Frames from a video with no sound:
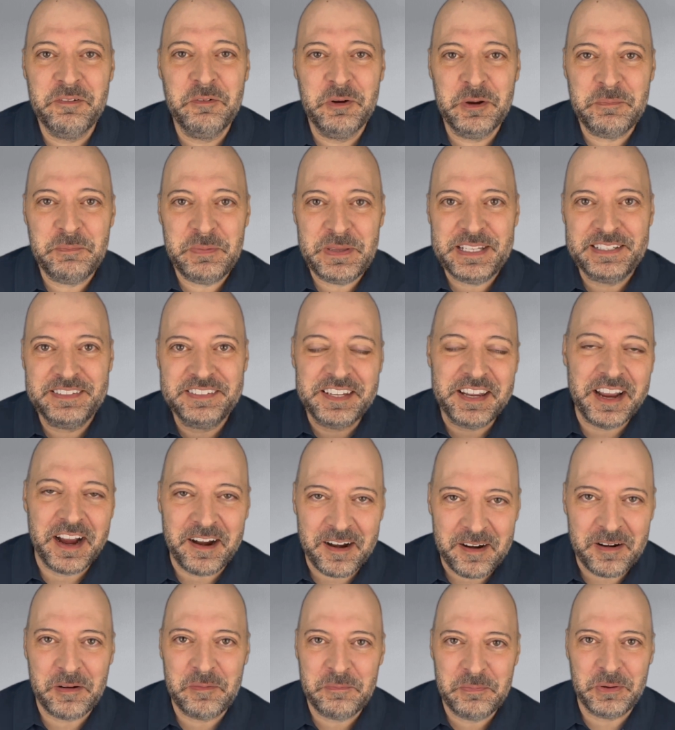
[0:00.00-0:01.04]
would be
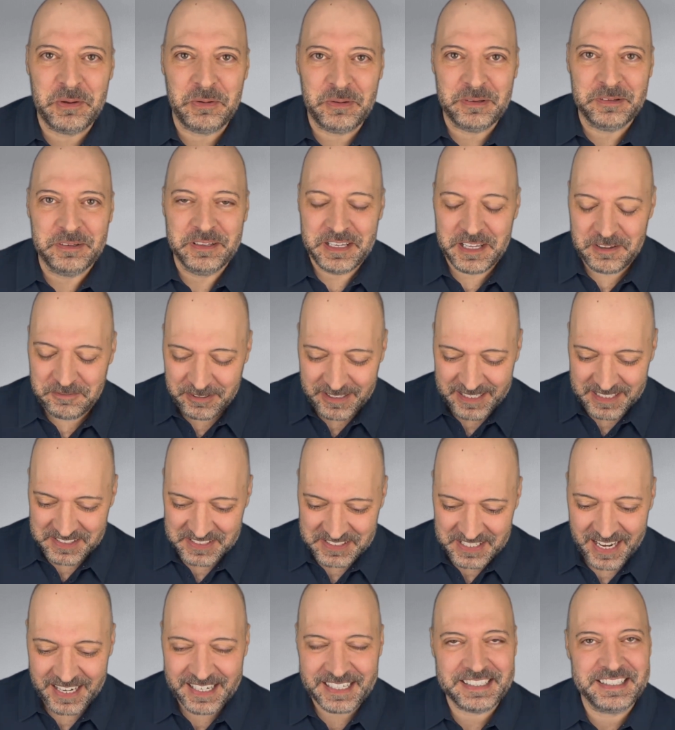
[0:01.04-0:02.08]
terrible if he
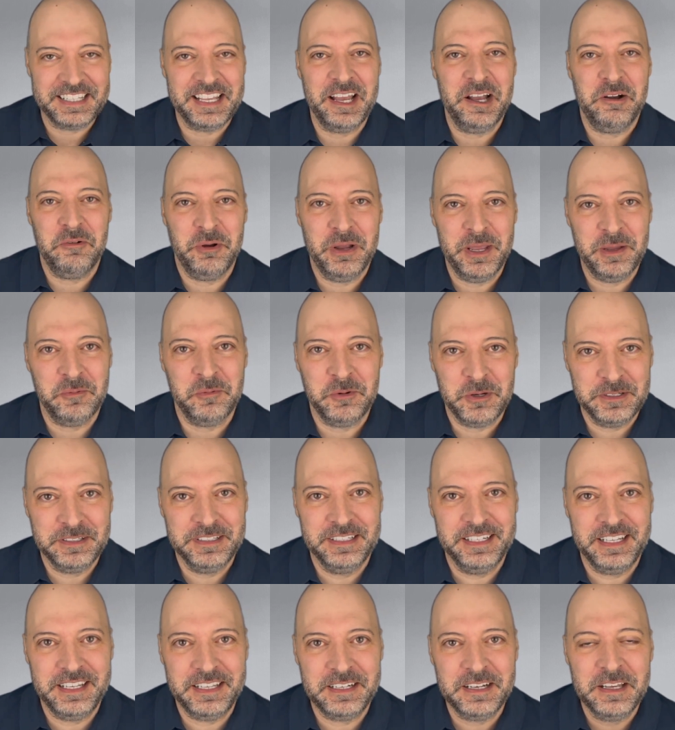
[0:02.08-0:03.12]
said it that way,
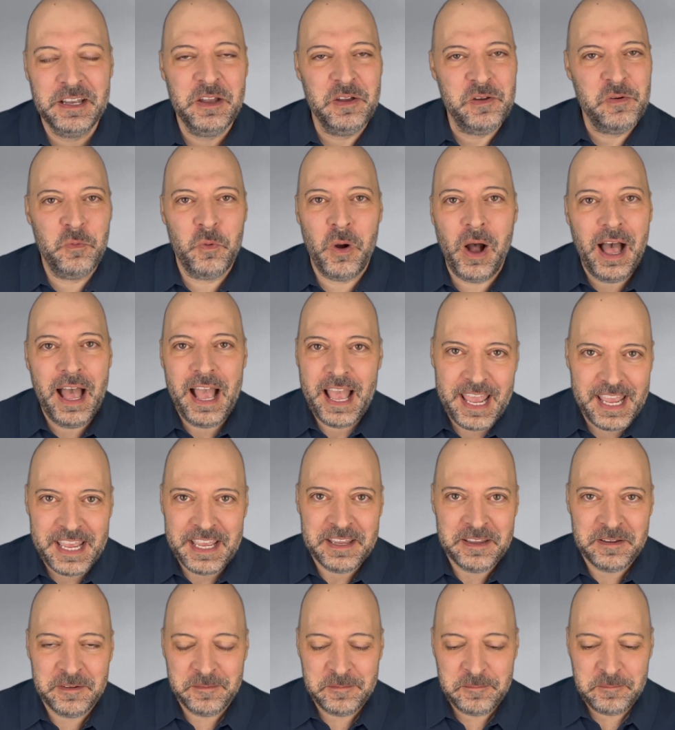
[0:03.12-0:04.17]
wouldn't it?
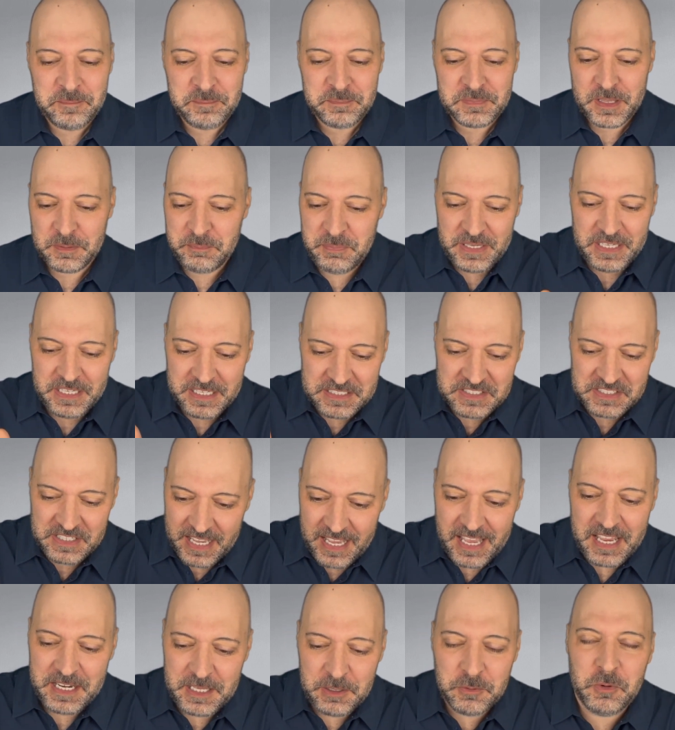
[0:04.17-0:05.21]
Why? Because
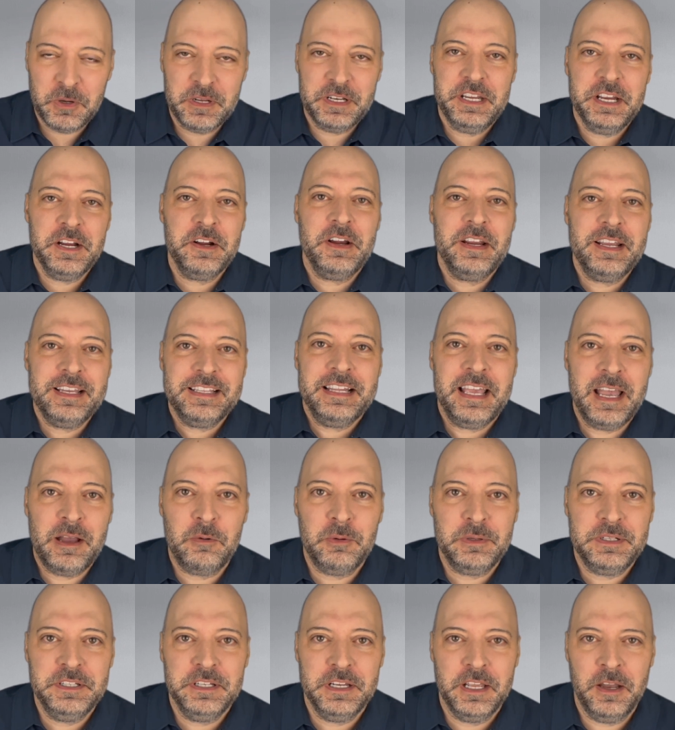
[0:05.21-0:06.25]
anyone hearing that
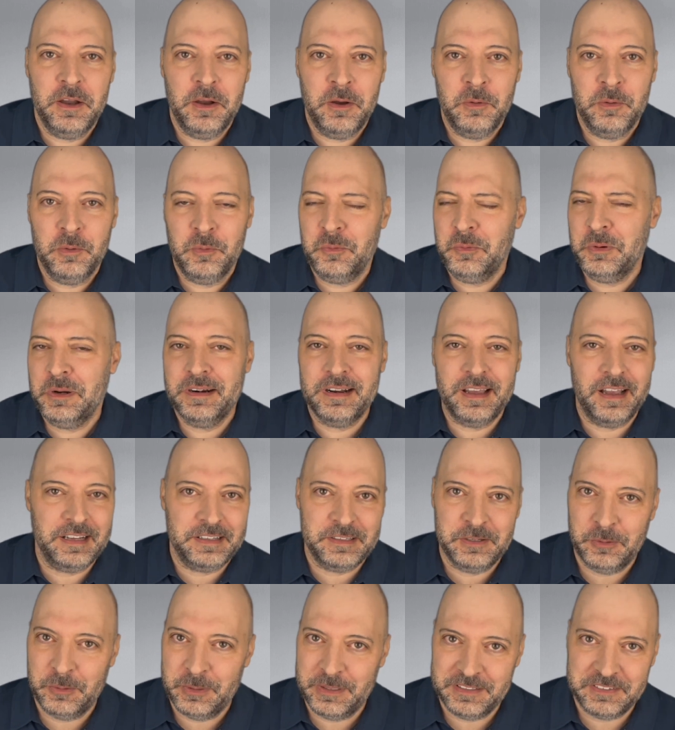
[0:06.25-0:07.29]
would know we're not
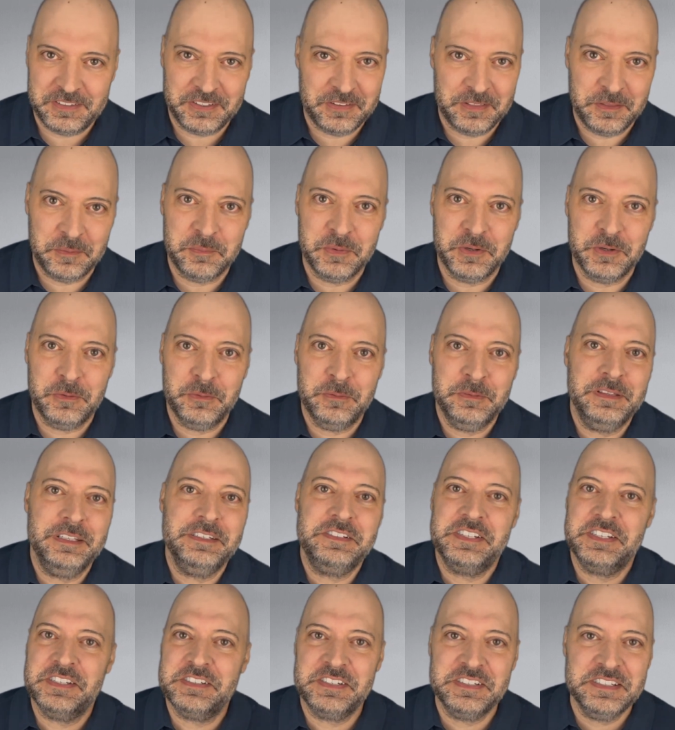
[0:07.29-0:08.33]
going to the moon.
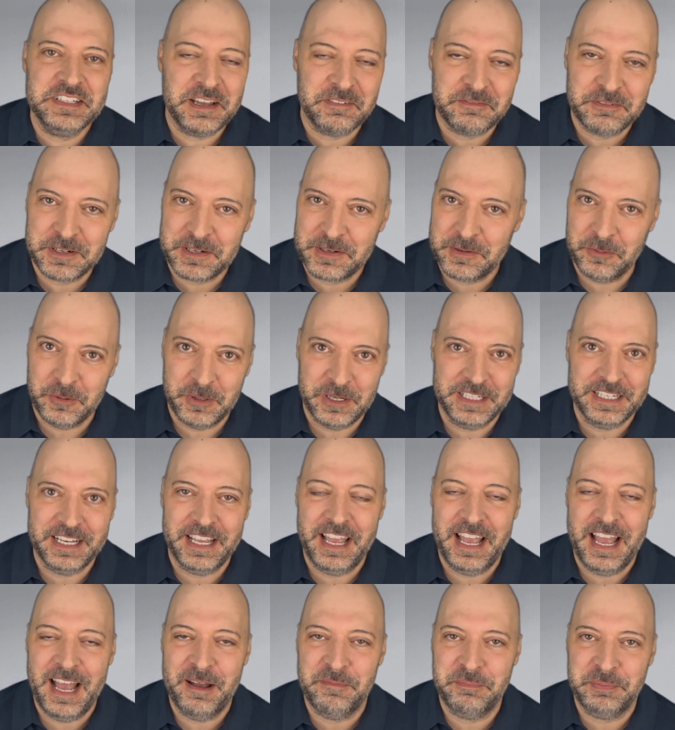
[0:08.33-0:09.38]
This is never going to
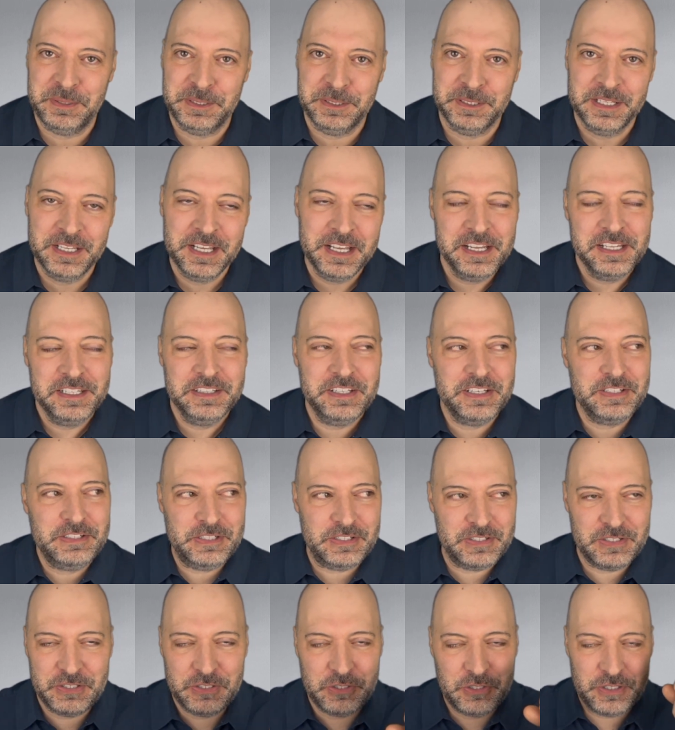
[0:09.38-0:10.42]
happen. This
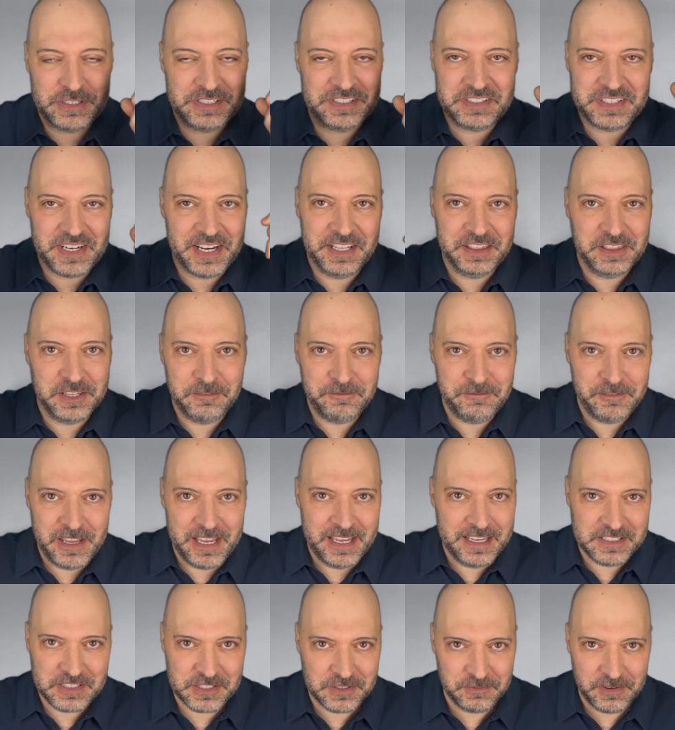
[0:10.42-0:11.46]
is just in the
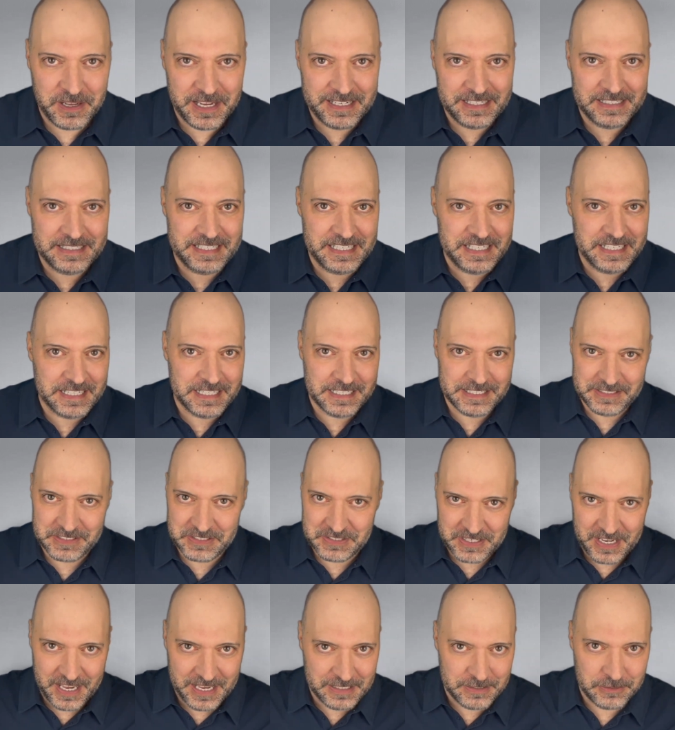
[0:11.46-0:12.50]
phase of ideas
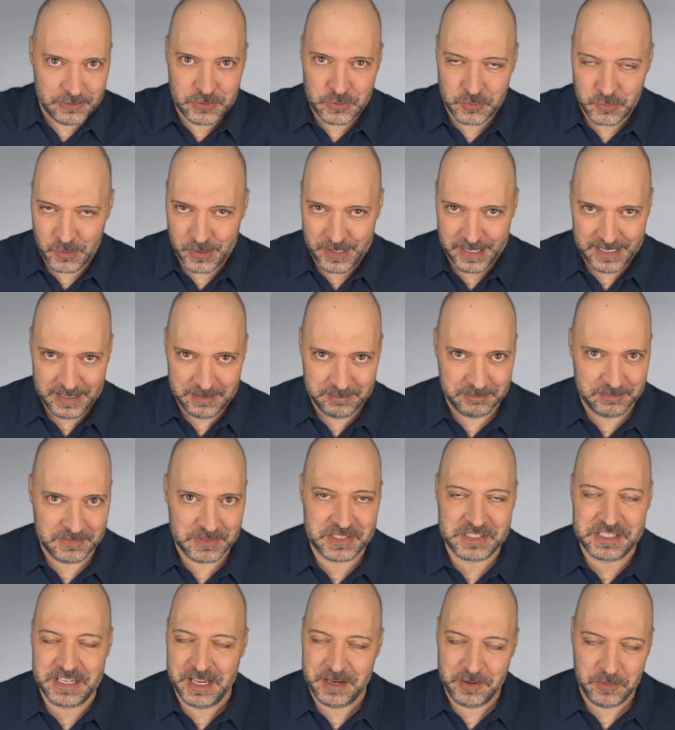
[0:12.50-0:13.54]
and
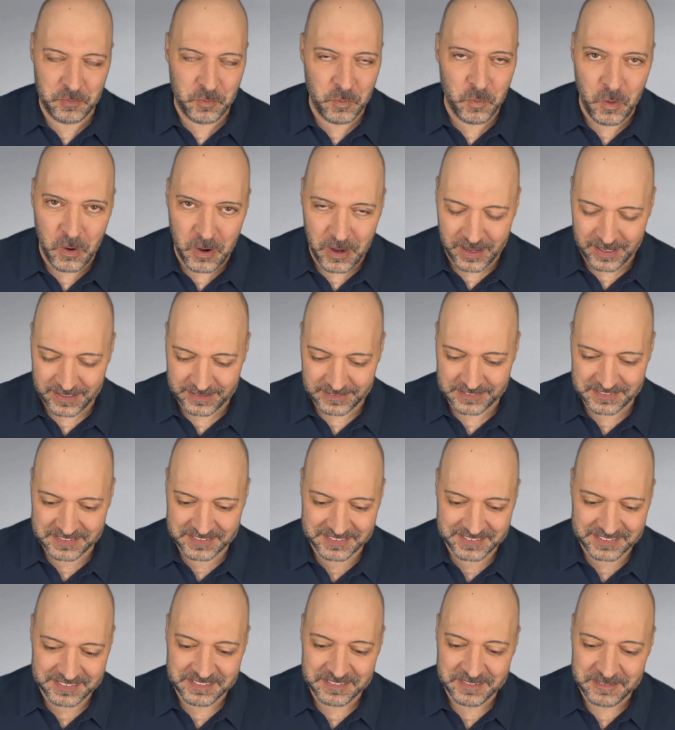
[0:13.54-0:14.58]
dreams and wants.